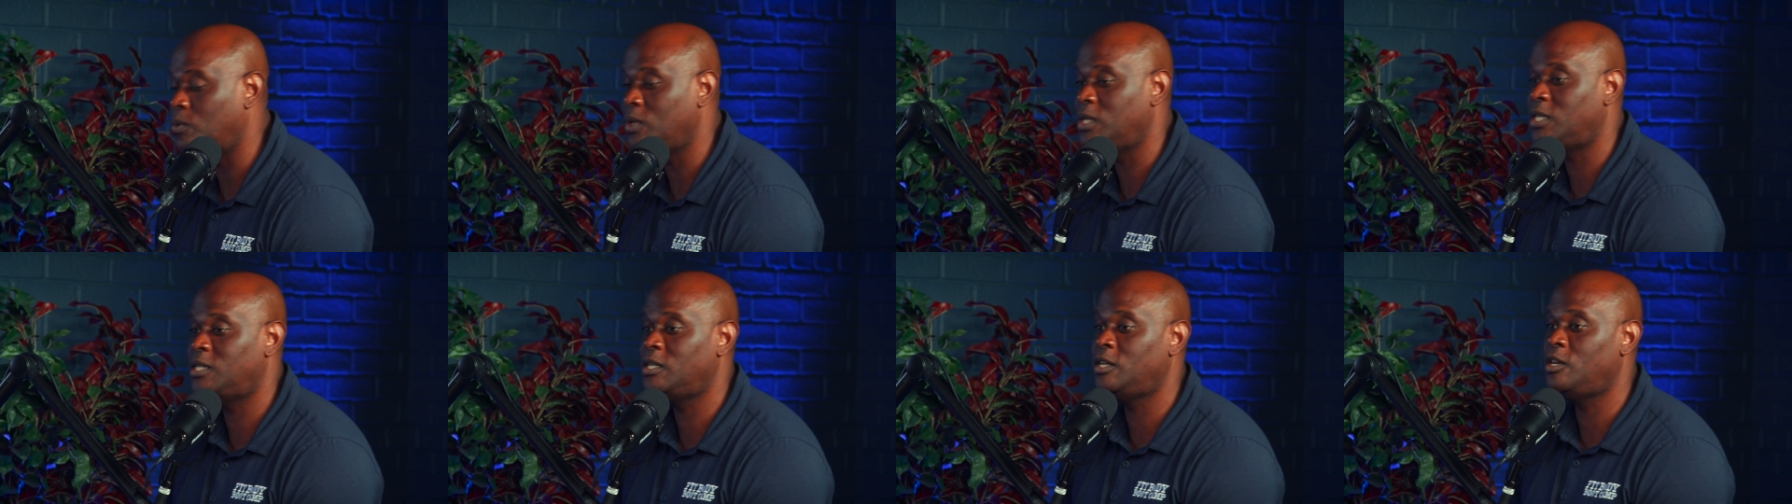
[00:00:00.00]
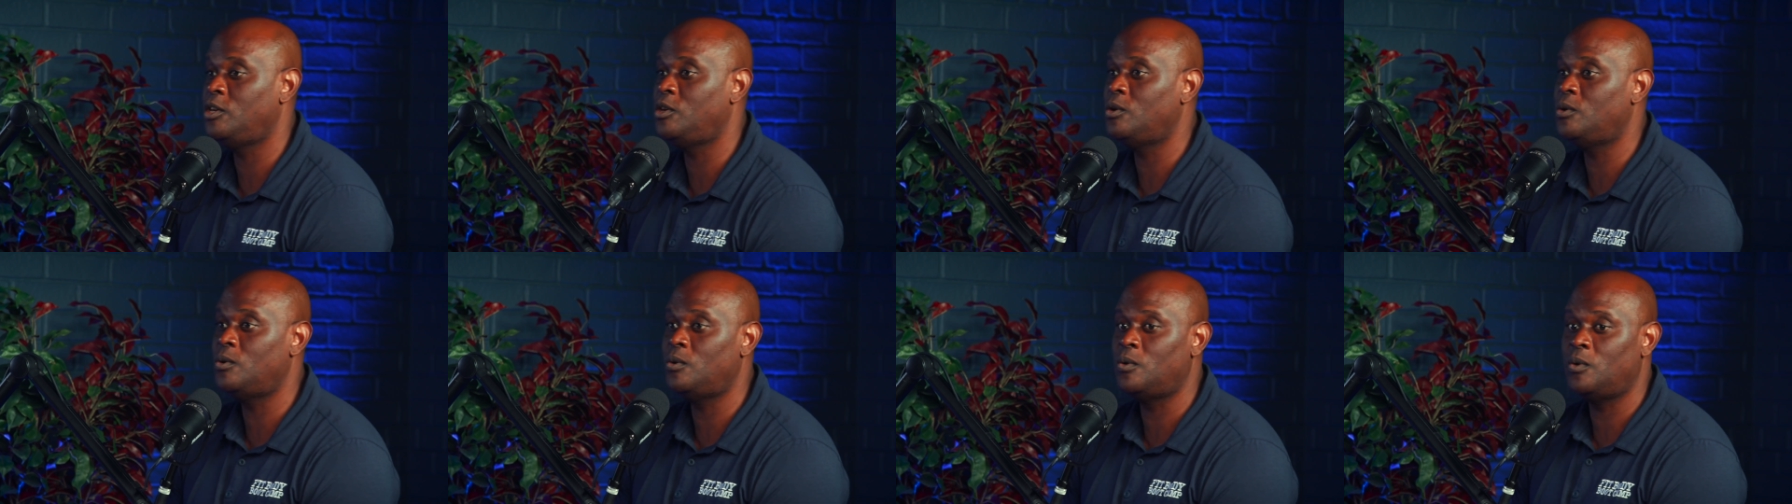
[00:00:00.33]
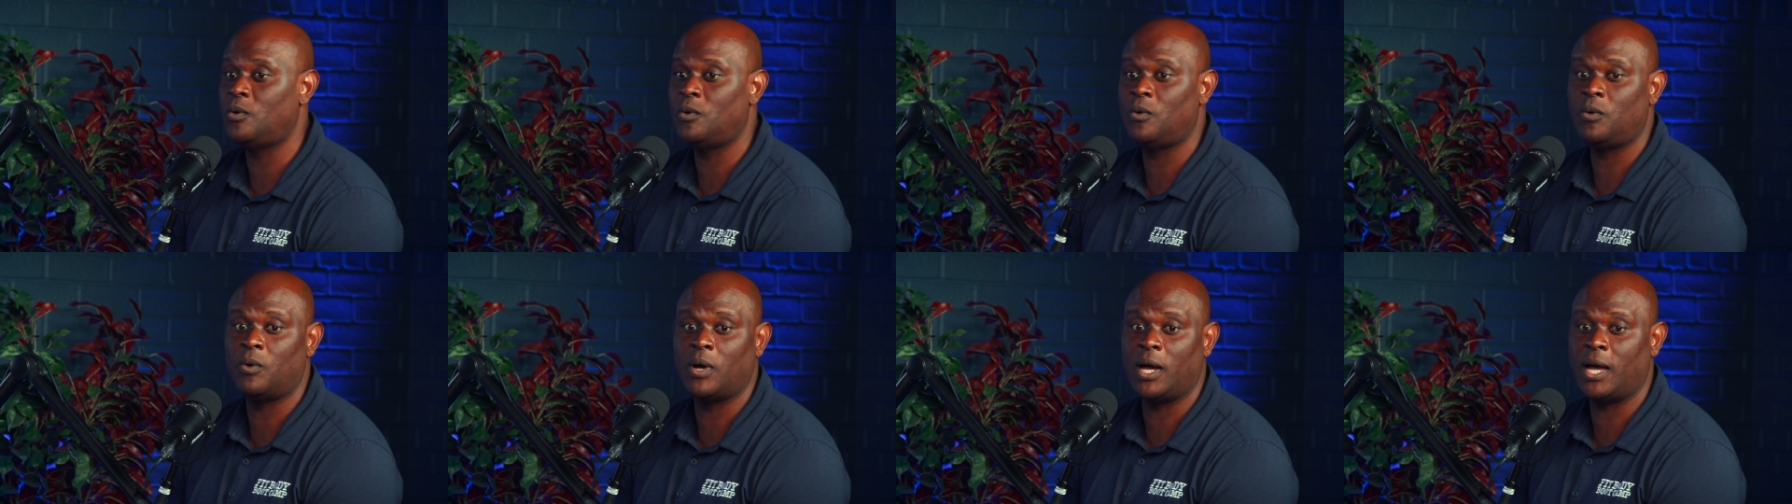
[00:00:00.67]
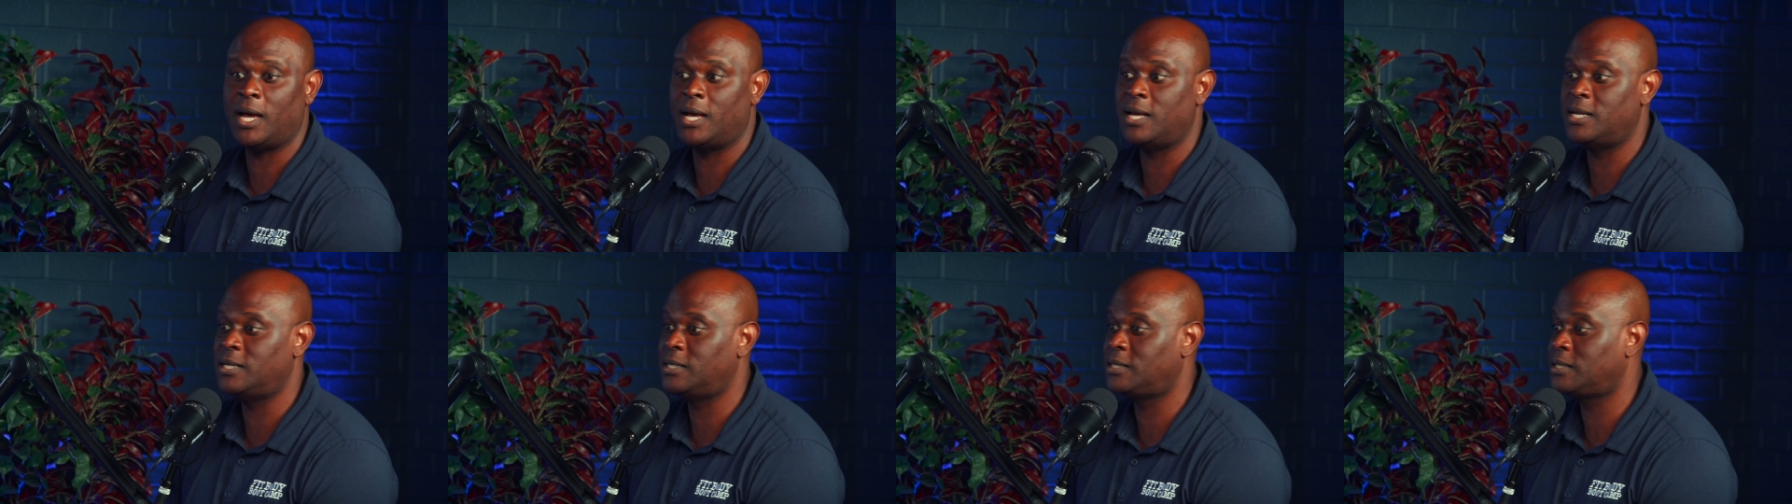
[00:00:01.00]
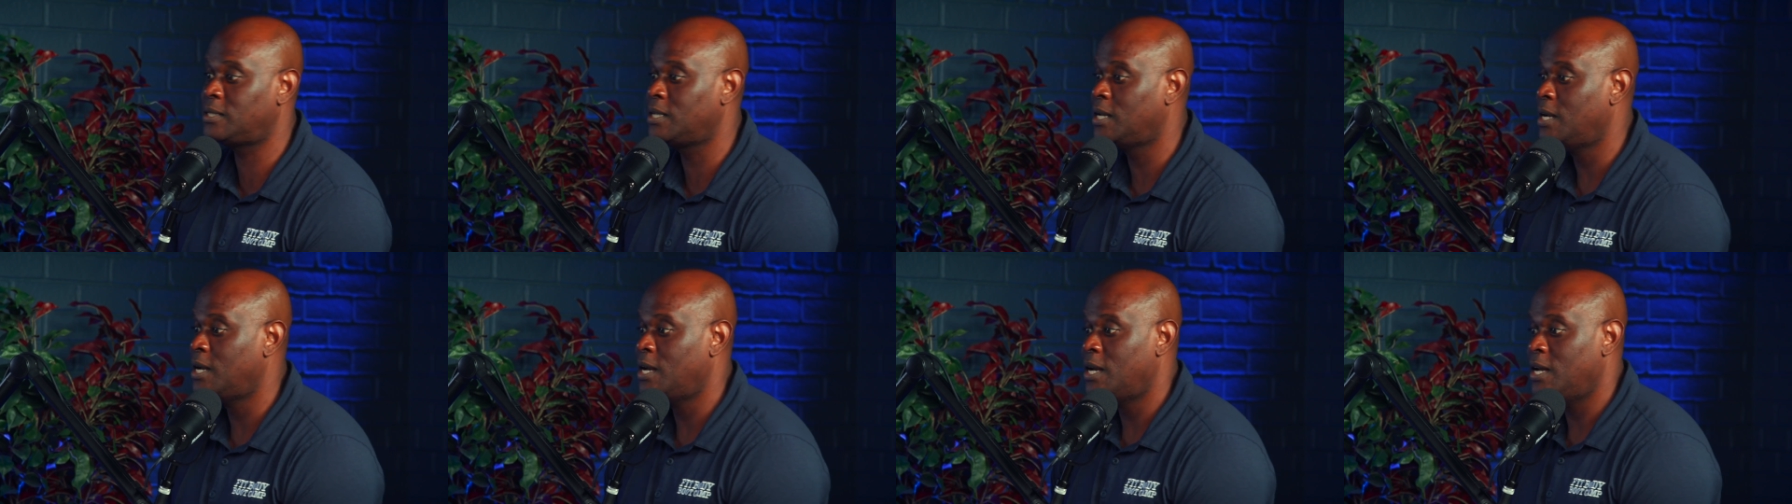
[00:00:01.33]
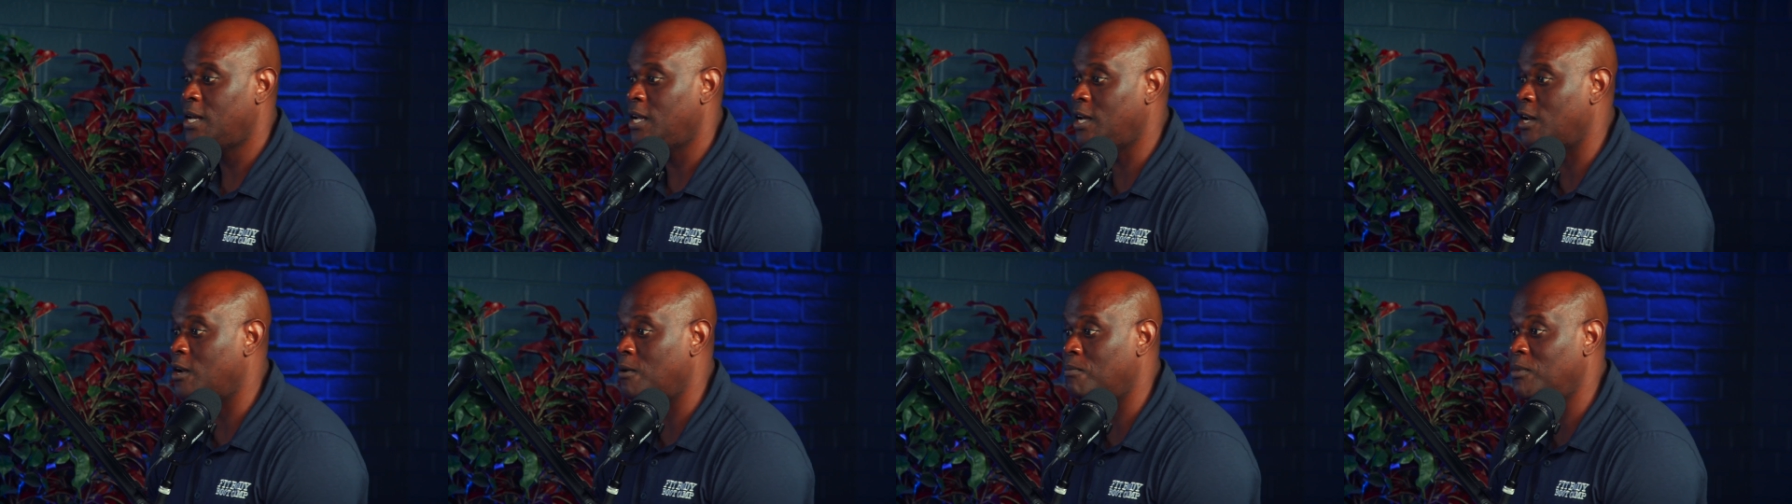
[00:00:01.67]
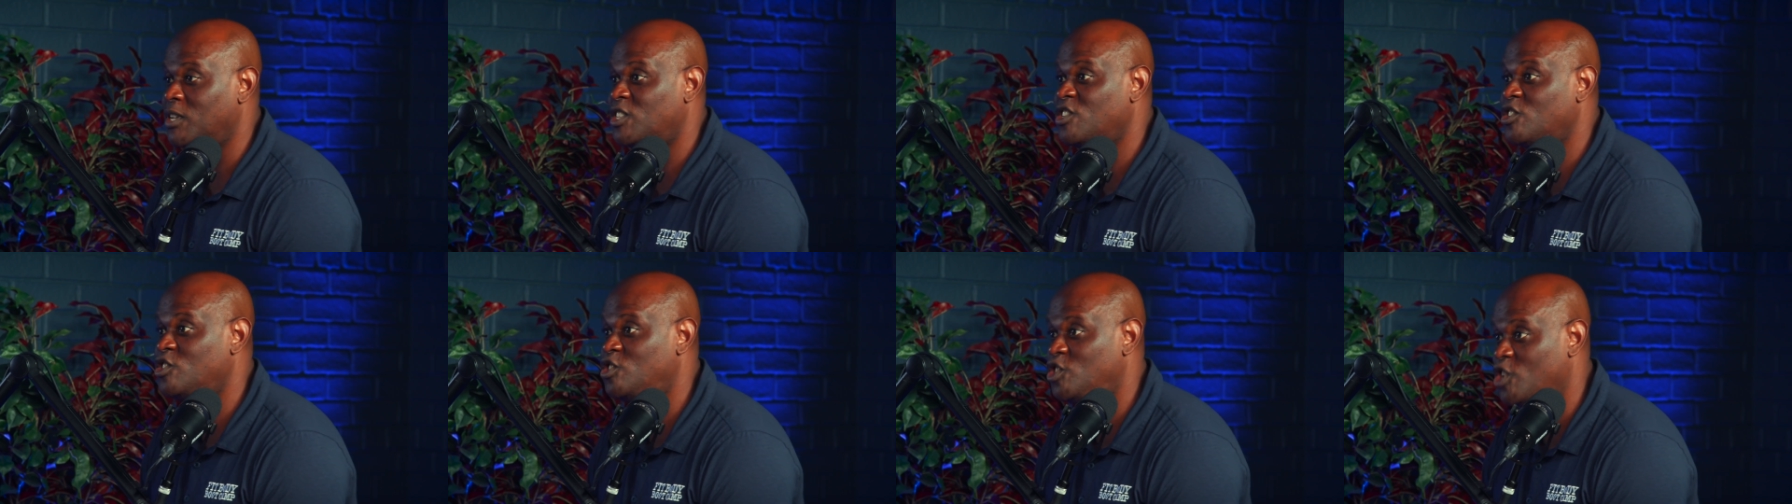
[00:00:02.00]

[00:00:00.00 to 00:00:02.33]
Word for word: We see you as you know Mrs.